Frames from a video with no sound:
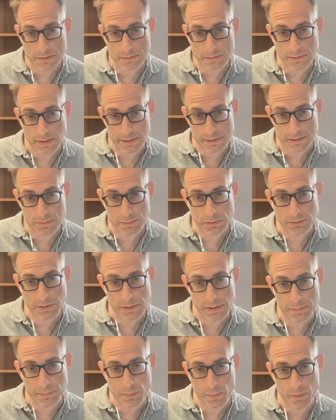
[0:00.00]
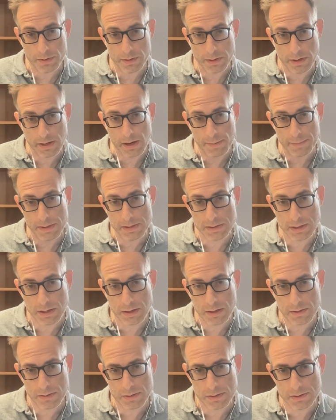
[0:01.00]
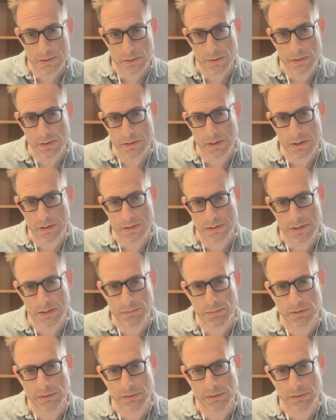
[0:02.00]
Like, it's really important to comment on others, or is it really